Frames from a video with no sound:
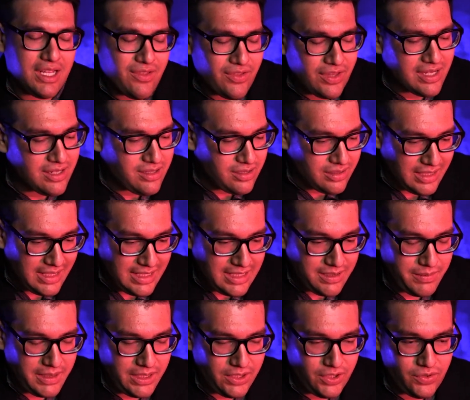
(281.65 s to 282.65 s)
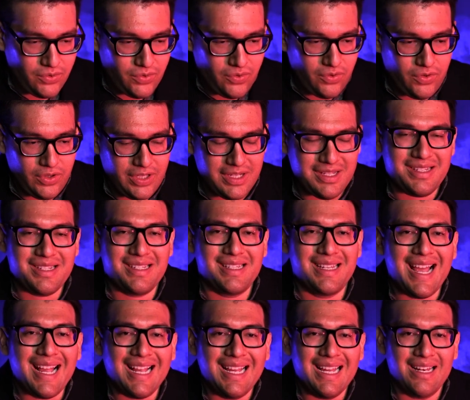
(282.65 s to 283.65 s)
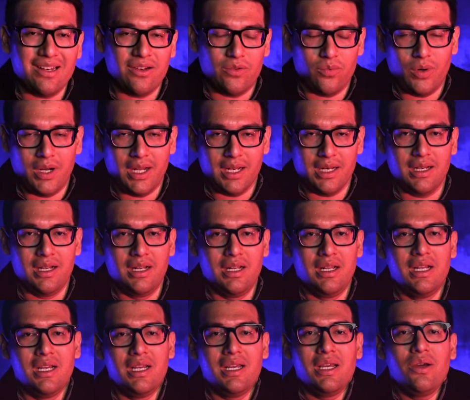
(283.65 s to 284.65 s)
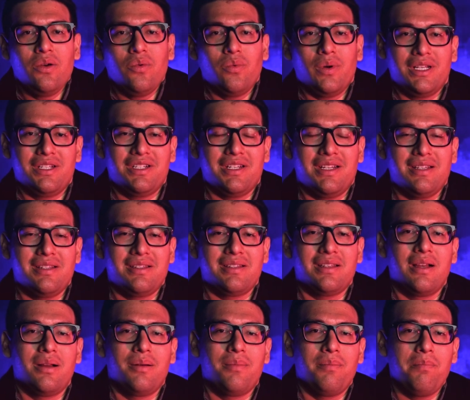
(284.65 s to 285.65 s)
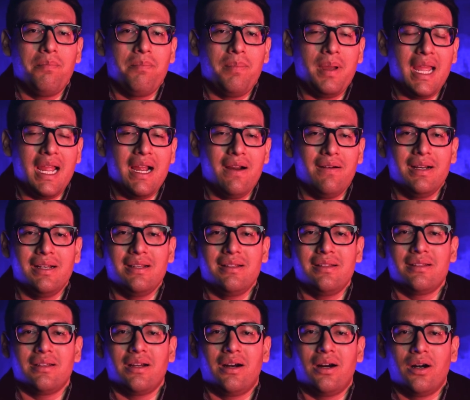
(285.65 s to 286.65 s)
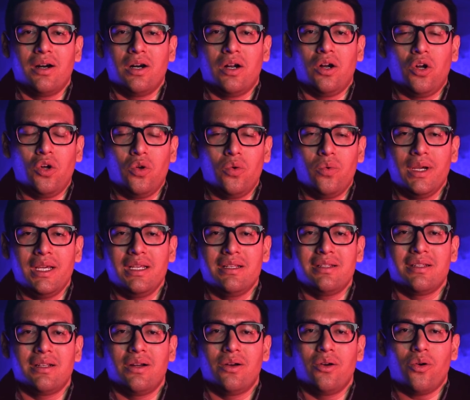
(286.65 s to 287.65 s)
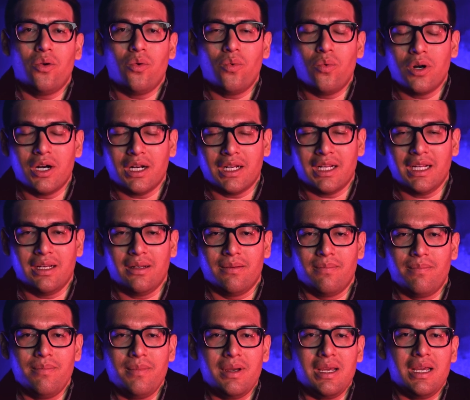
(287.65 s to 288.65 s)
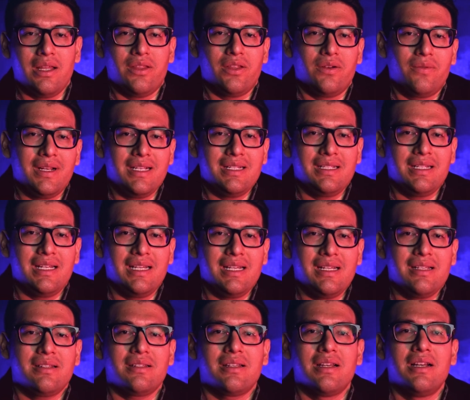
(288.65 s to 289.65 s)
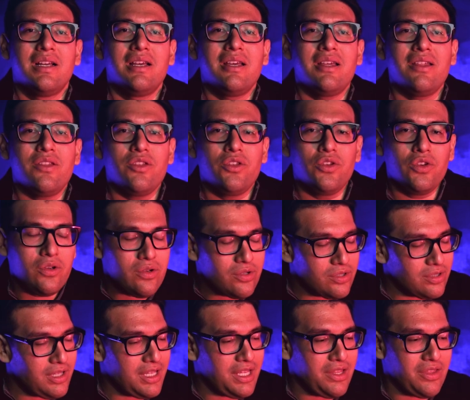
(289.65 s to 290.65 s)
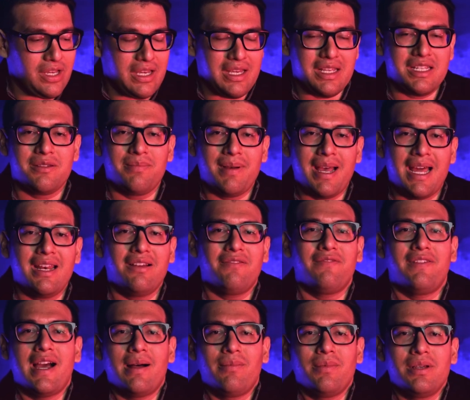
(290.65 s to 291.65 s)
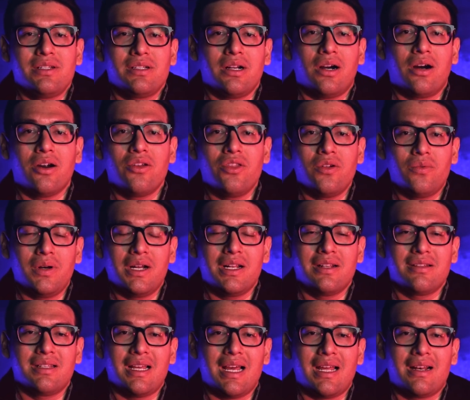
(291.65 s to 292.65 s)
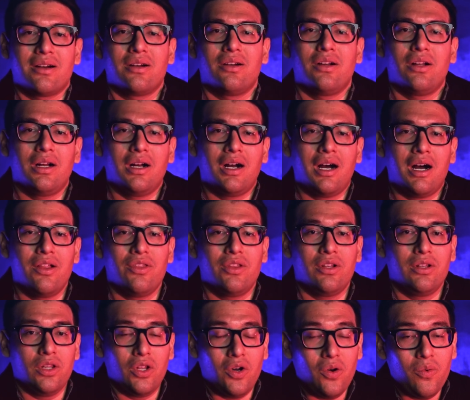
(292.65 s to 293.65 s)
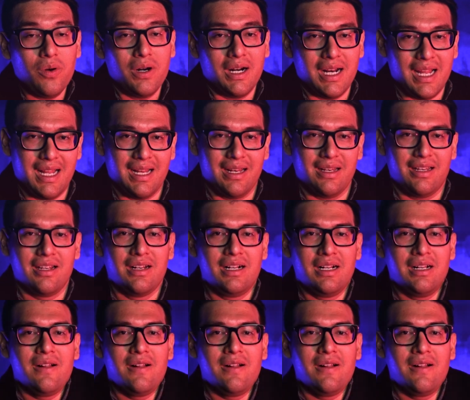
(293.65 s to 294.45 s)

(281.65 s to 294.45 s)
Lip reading: And this leads me to the second one, which is parents are always working. And the reason is usually the Hispanic families are the ones that are on the lower end.